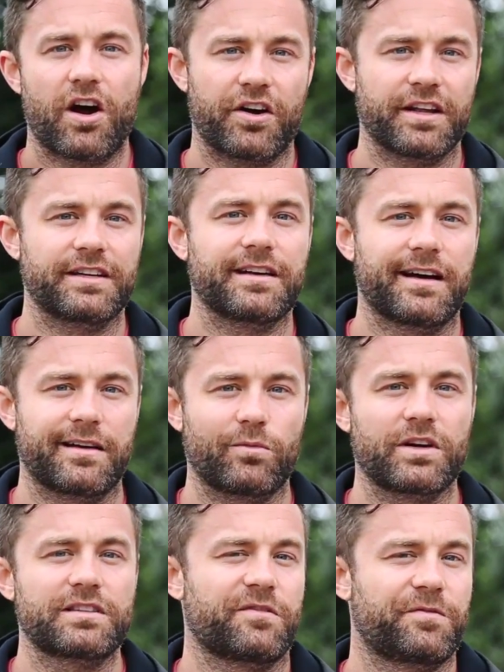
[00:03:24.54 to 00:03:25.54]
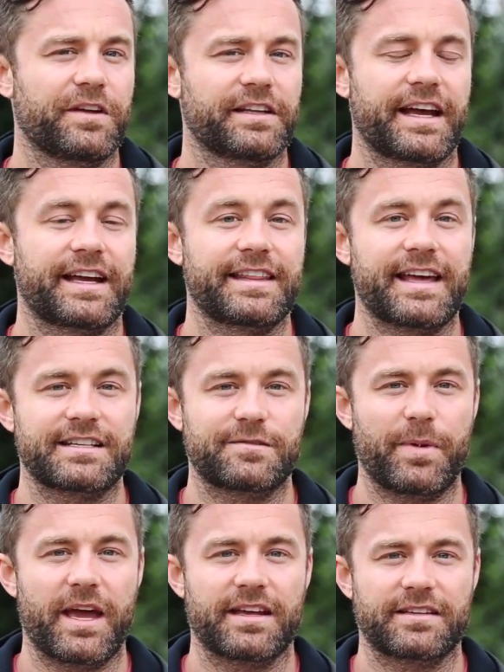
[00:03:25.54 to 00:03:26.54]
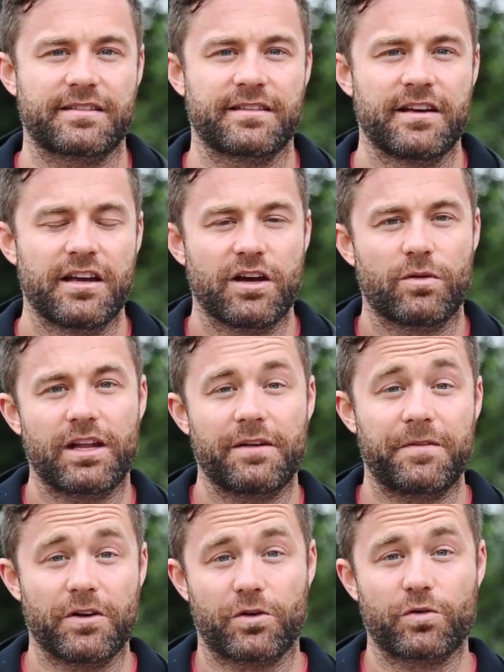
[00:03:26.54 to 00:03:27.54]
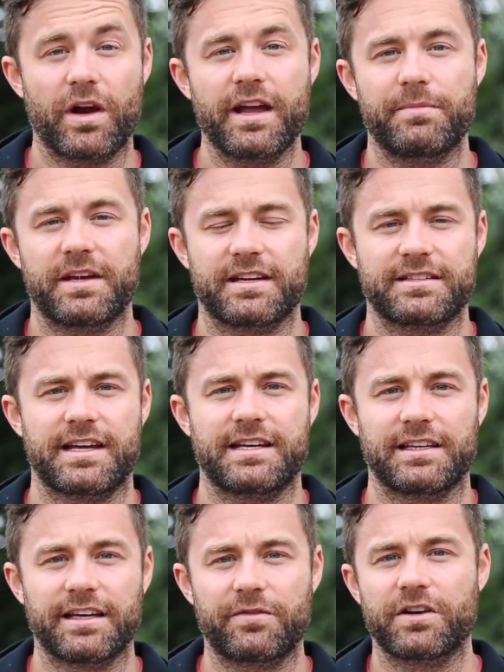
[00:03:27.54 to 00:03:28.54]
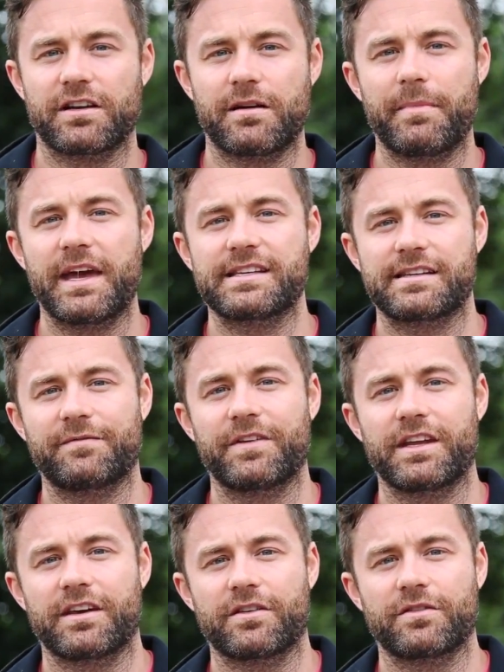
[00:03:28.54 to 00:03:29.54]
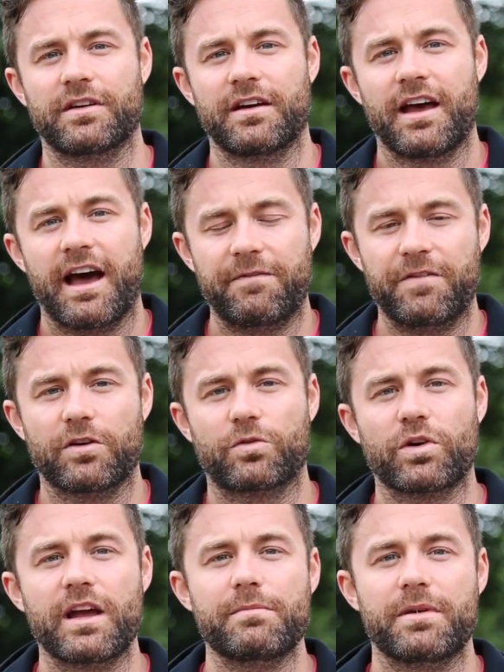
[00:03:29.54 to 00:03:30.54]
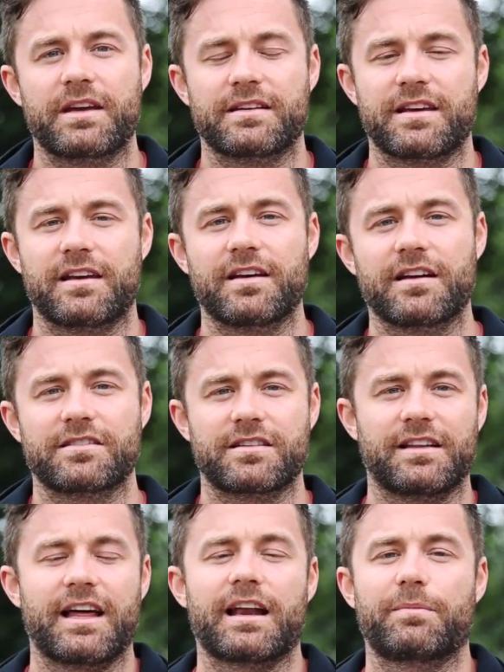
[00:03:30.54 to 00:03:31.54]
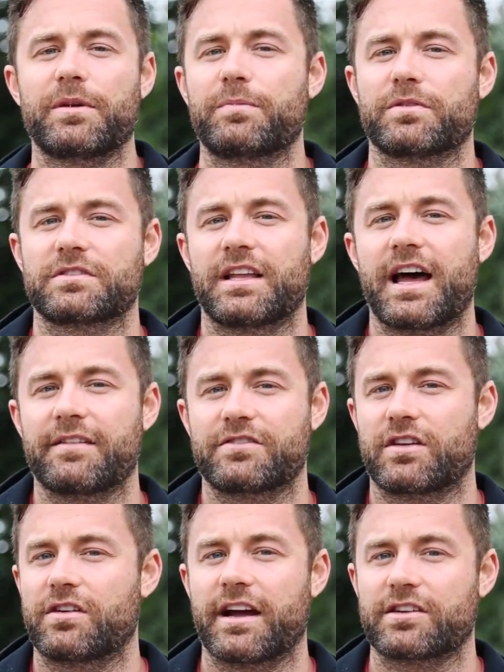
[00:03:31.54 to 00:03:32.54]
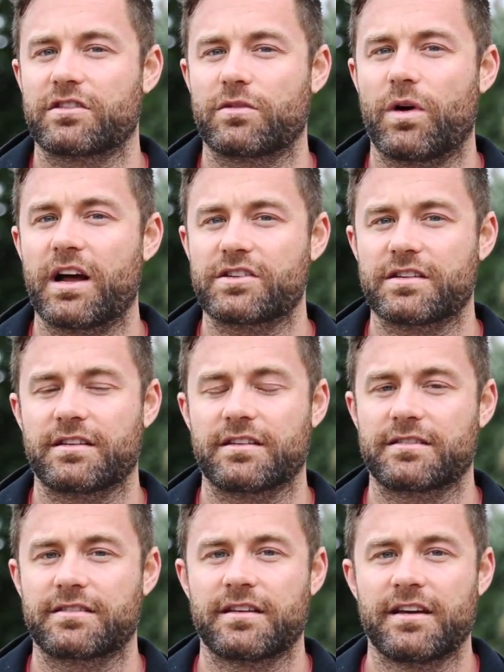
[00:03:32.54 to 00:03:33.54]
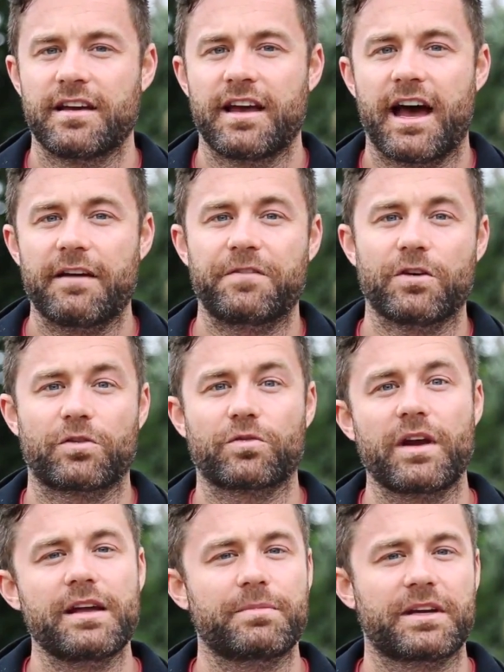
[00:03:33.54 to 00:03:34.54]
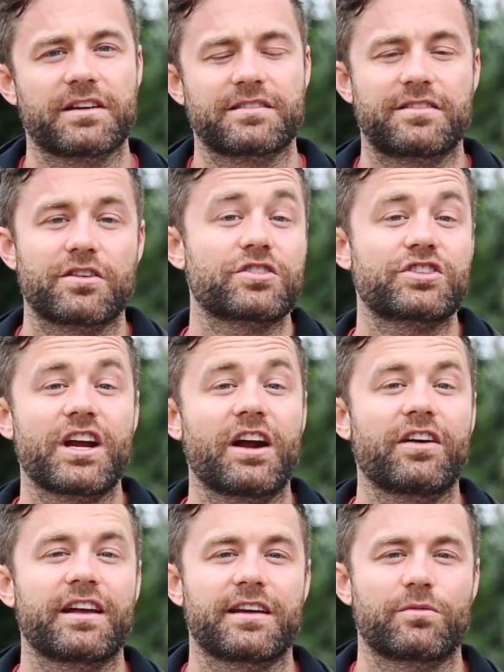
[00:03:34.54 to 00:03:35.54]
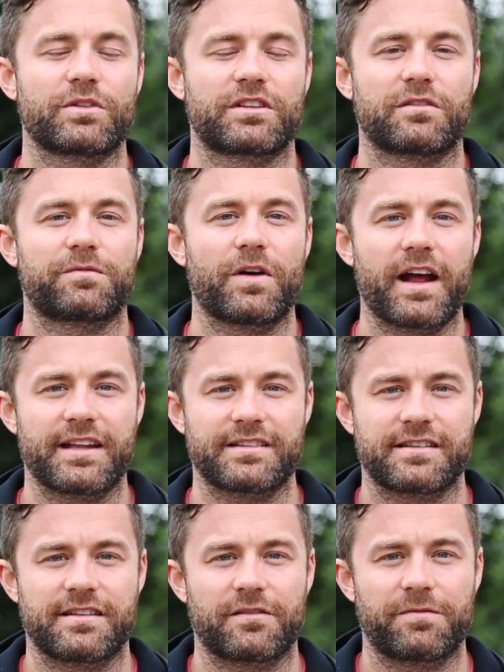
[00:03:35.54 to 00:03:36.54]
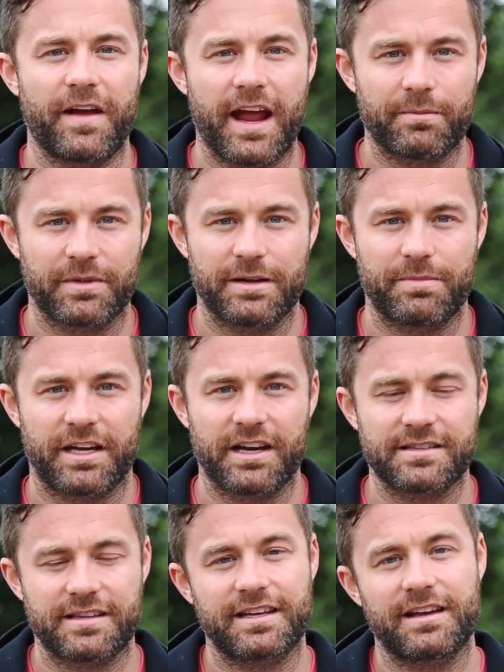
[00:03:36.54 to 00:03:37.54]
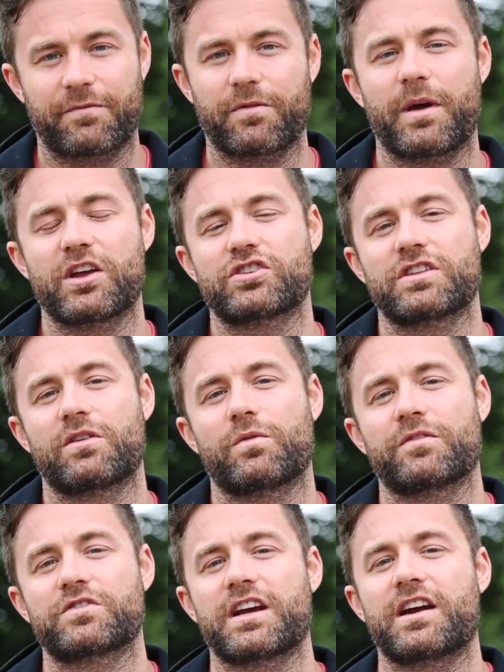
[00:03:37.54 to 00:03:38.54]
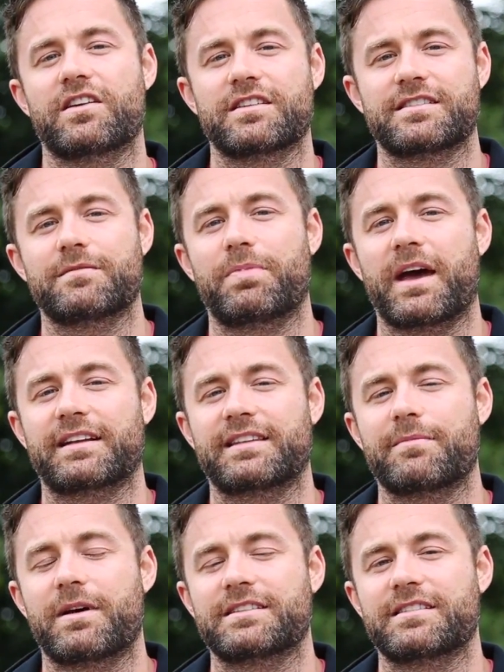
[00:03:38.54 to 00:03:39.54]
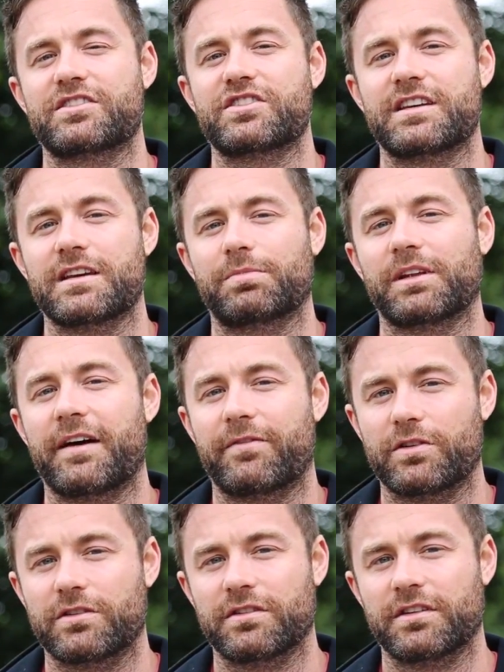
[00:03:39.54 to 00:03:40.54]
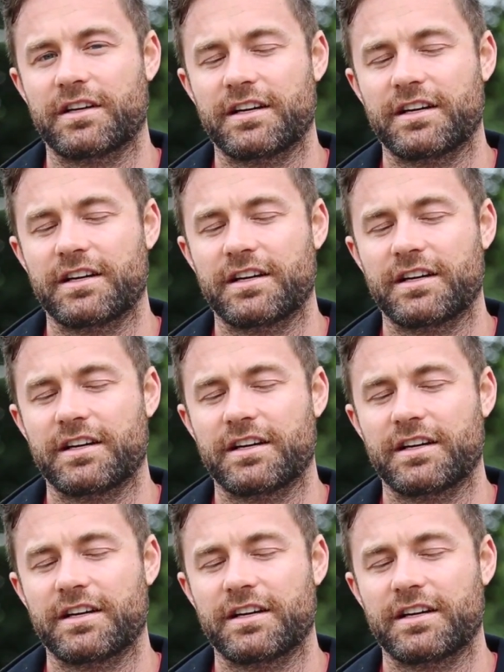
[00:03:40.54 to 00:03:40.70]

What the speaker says: already done. What does it feel like in that space? Well, I feel great because I delivered an amazing video. I feel great because I touched a lot of people's lives that are actually watching this. I feel great because they're sharing it with their friends and their family because of the information that we've shared has impacted them on such a deep level.